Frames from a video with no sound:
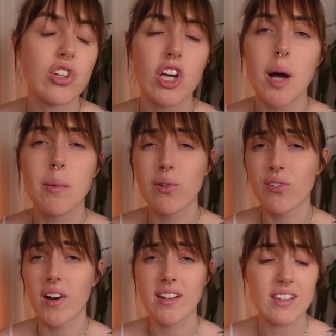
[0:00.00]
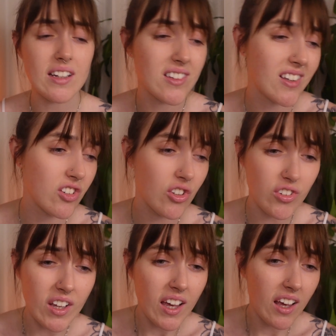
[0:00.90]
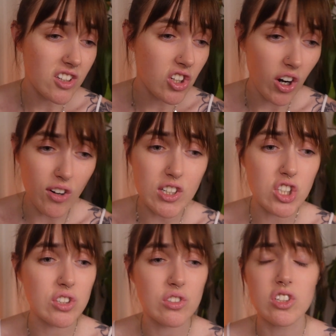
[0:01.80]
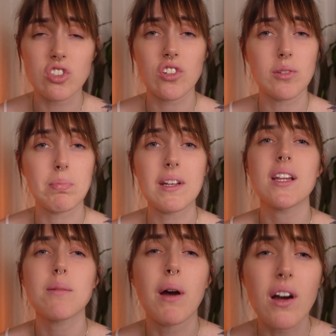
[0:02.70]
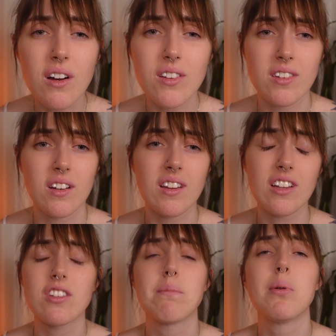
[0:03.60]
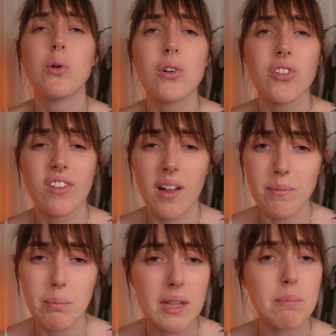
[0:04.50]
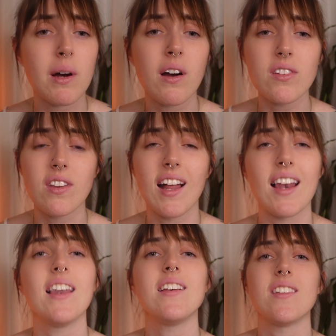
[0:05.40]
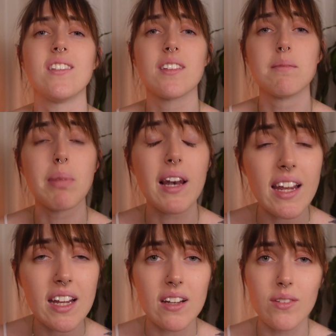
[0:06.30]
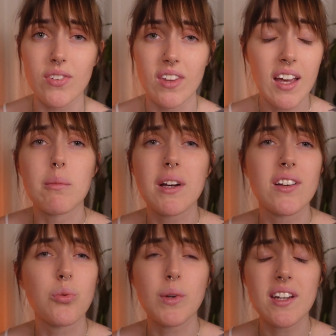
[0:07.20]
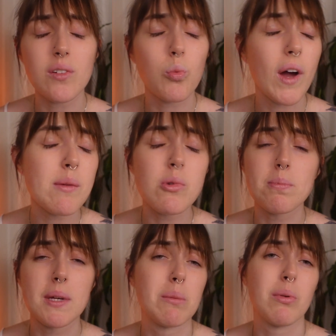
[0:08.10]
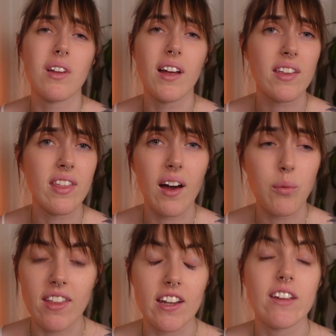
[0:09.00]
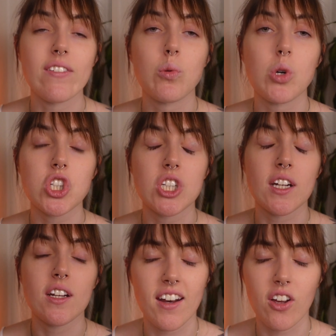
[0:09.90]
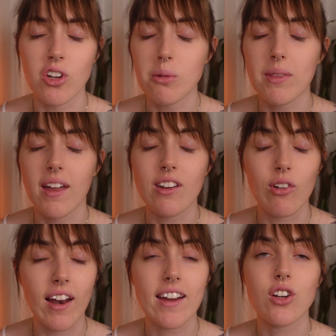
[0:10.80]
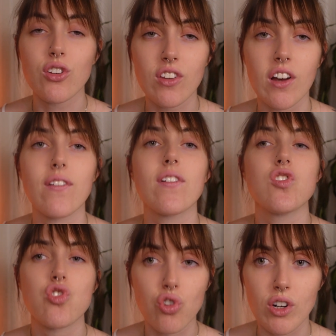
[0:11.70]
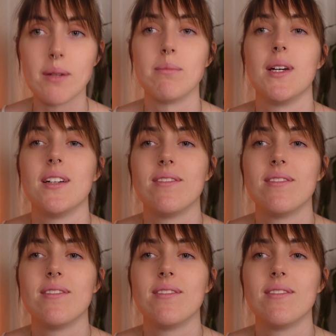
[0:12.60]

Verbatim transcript: you who come up with ideas, I just encourage you to just be the person that supports them, be the person that listens and believes, because we need way more people like that. Thank you for watching, and I hope that you let yourself dream.